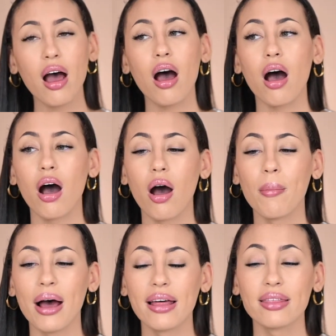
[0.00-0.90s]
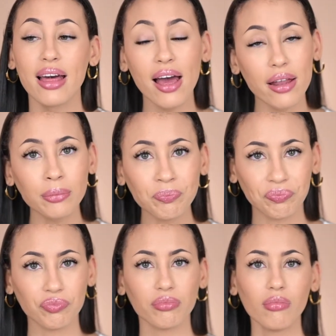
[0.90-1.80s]
And then
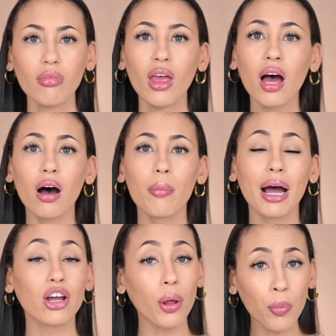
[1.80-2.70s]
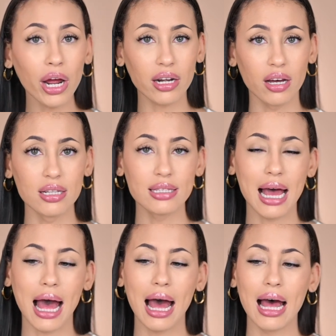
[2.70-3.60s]
I got pregnant
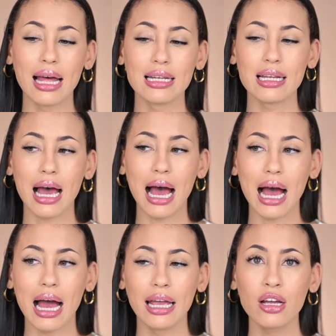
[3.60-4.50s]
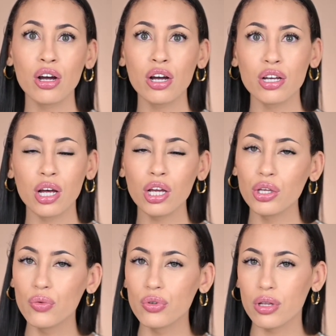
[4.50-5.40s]
and I could not
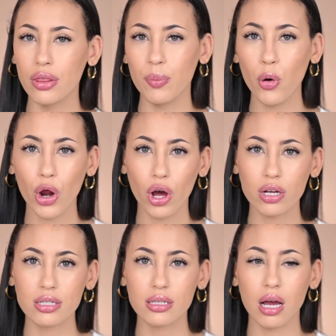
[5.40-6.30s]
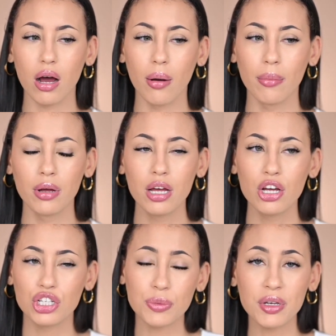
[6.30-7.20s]
use the products
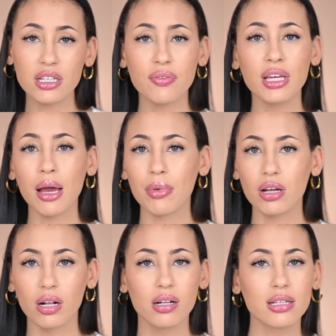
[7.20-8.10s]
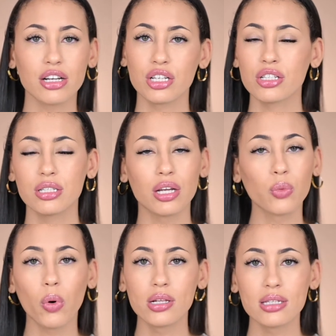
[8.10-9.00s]
just because of the chemicals. I just didn't
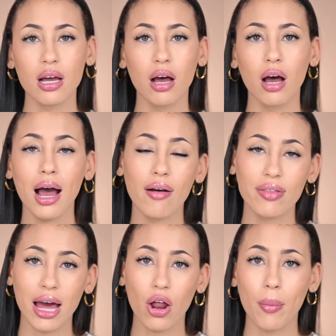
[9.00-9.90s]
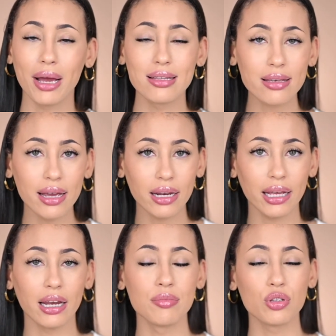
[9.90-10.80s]
want to have that on my skin and
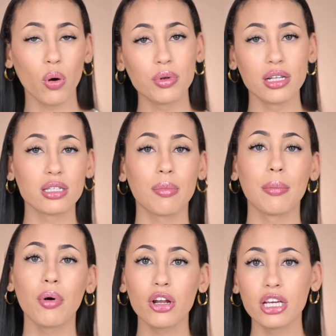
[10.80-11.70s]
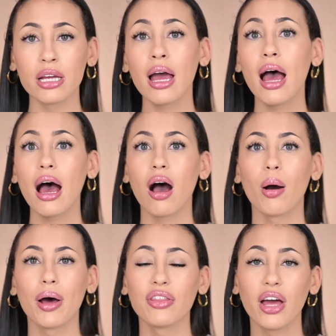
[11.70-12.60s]
get absorbed into my body
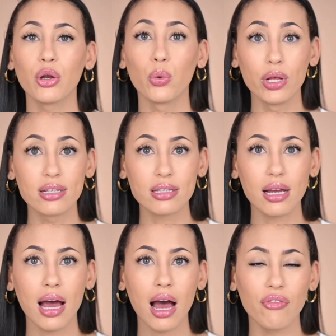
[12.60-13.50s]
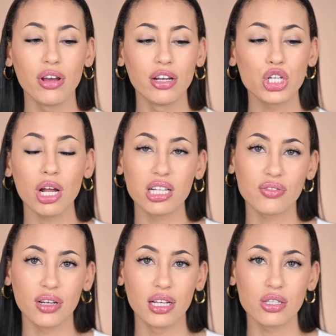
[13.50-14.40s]
and then risk having
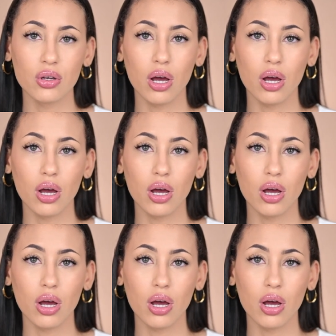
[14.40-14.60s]
transferred it